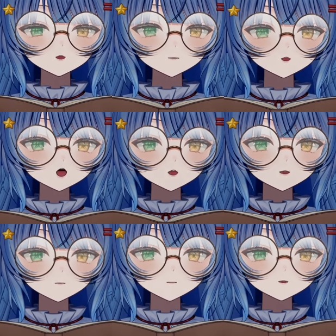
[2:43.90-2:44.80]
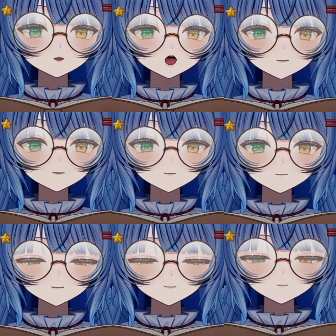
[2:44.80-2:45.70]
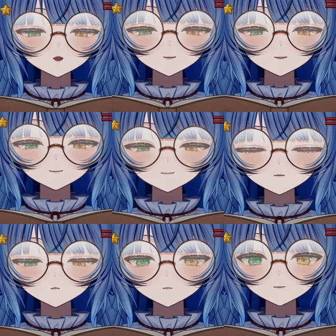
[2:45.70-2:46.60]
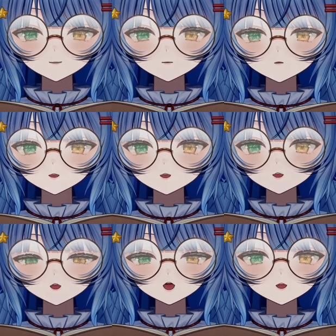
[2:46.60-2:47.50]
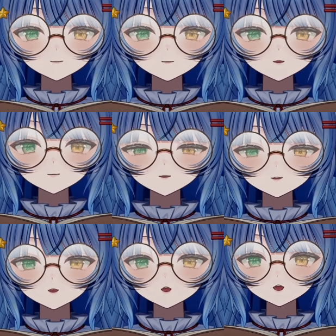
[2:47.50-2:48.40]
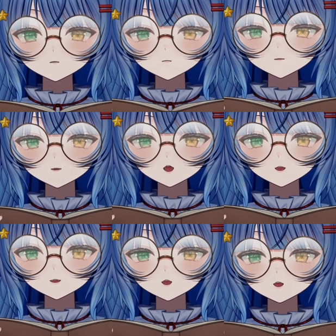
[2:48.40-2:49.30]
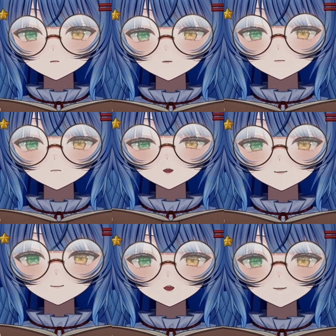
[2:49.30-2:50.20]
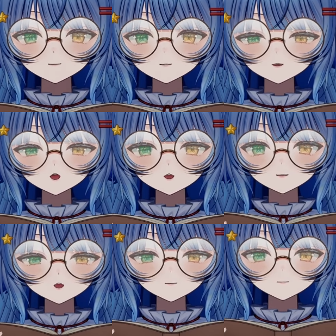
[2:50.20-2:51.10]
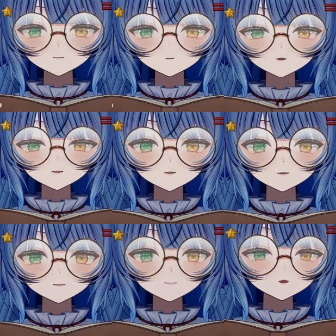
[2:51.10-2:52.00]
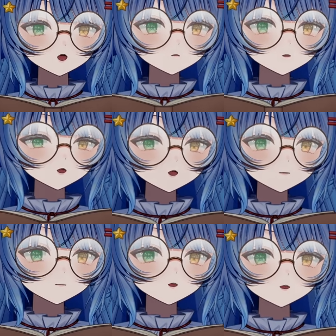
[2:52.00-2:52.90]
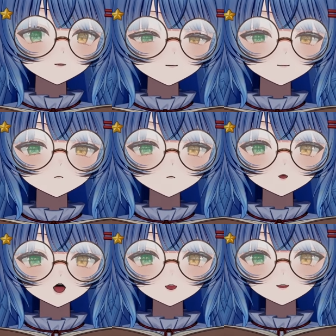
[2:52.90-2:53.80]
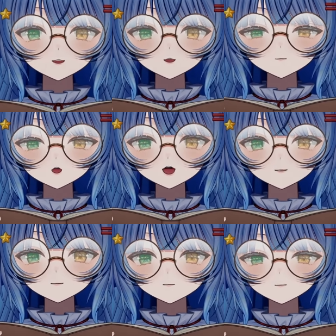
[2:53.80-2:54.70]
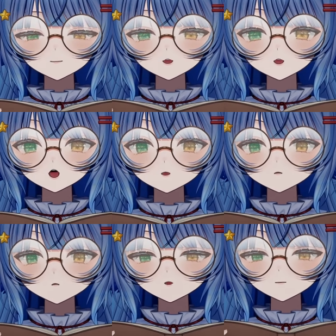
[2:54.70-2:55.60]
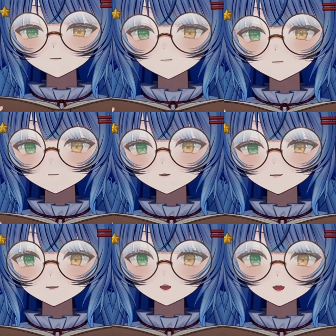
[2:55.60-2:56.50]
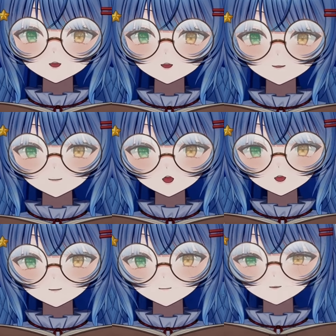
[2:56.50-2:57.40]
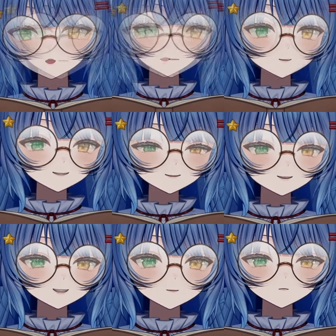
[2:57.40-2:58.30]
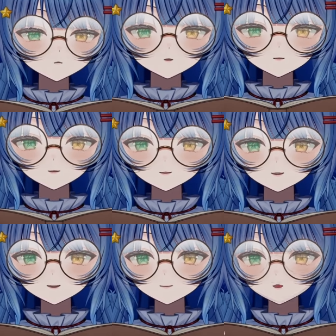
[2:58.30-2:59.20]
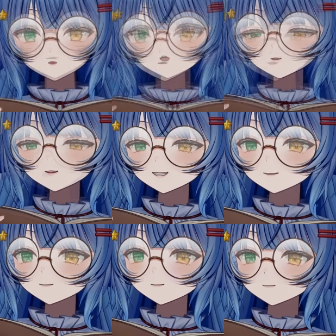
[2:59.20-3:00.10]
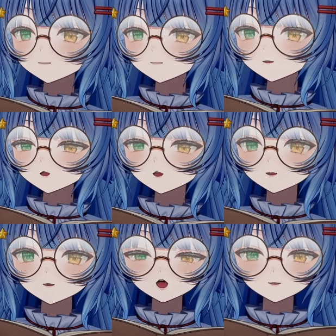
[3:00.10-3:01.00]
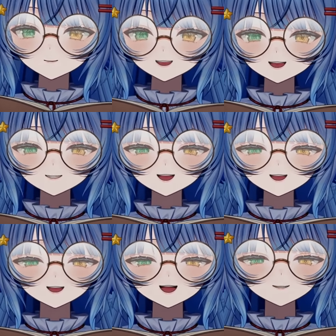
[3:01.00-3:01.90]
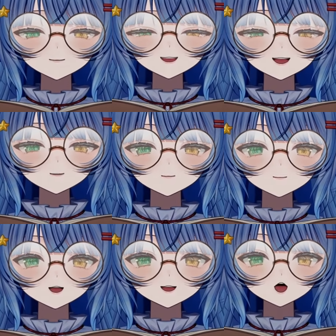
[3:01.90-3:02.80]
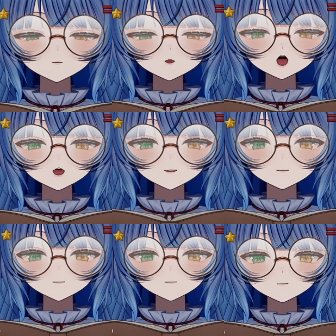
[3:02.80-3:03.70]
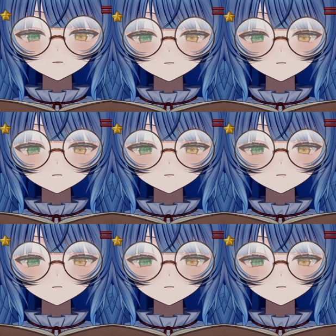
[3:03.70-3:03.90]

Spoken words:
that it will be inhabited. And so in that case, you'll roll a d20, and a 50-50 chance would be like, okay, 1 through 10 is yes, and 11 through 20 is no. But then if it's more likely, you might have something like, oh, 1 through 16 is yes, and only 17 through 20 is no. There are many systems that I will talk about in later videos that help guide you through